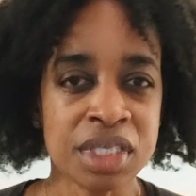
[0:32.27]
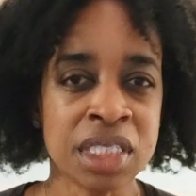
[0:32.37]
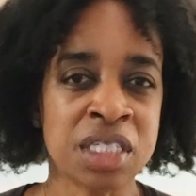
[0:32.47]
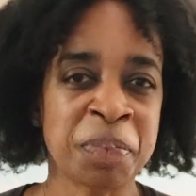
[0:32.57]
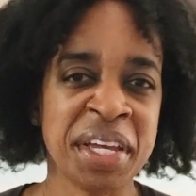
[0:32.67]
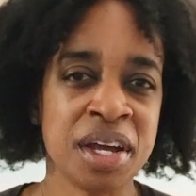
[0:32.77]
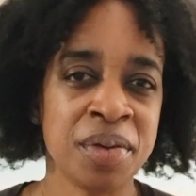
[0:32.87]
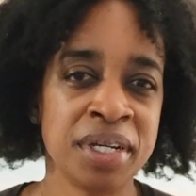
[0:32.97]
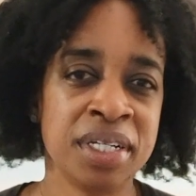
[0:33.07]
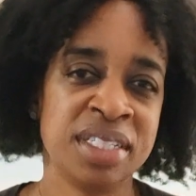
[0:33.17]
spin
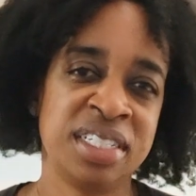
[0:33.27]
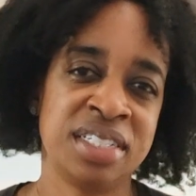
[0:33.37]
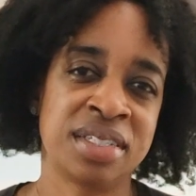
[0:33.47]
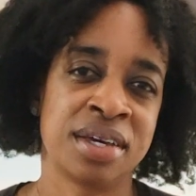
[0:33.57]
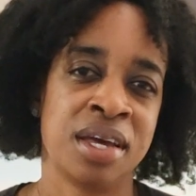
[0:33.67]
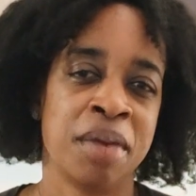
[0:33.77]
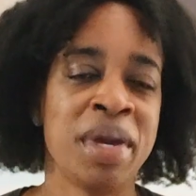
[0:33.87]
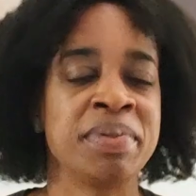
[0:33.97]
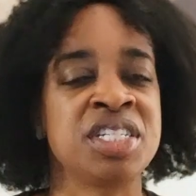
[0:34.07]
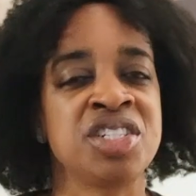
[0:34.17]
on it and just
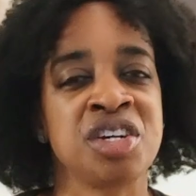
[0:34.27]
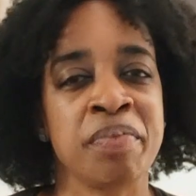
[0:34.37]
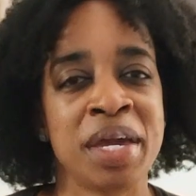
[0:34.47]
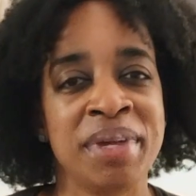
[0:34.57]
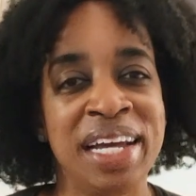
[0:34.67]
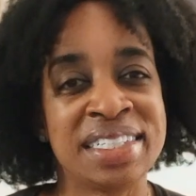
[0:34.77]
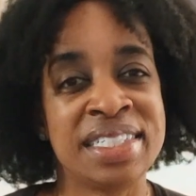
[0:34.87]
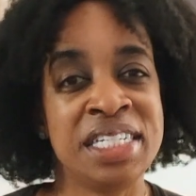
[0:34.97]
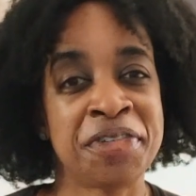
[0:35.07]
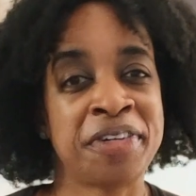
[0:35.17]
maybe touch on maybe like the
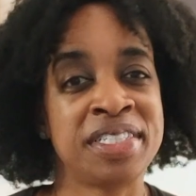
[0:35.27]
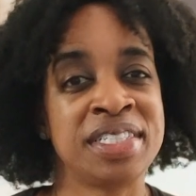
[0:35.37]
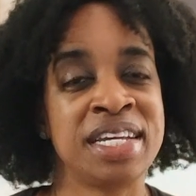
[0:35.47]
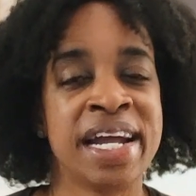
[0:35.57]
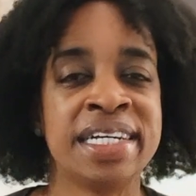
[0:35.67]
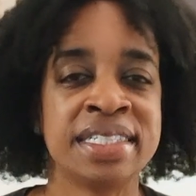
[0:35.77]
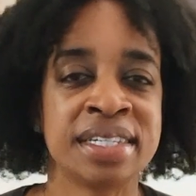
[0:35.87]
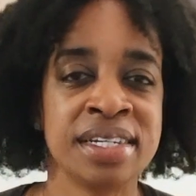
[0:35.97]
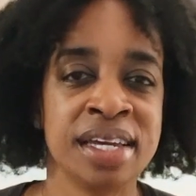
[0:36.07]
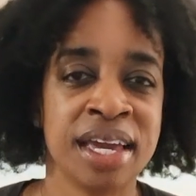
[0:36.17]
difference that I
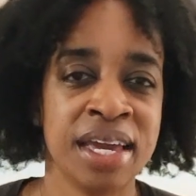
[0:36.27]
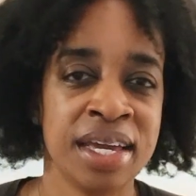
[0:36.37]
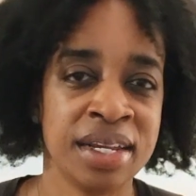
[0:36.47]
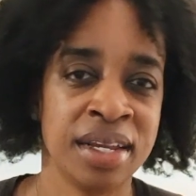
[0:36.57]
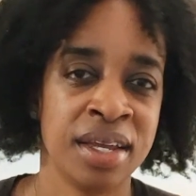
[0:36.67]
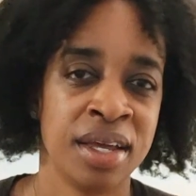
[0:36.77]
see in